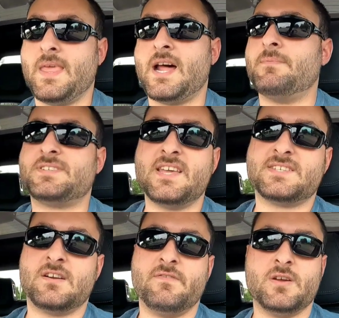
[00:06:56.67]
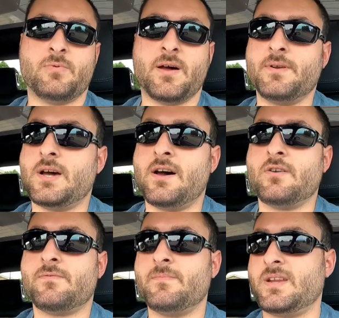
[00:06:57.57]
I'm gonna say this in our video, but I
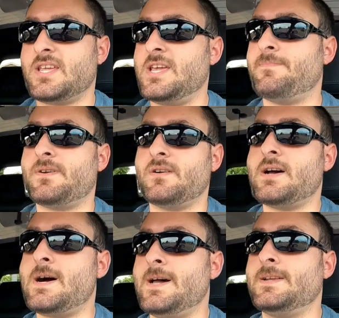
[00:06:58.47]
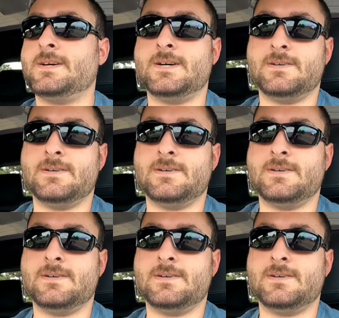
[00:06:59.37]
don't know if I'm gonna keep it or not.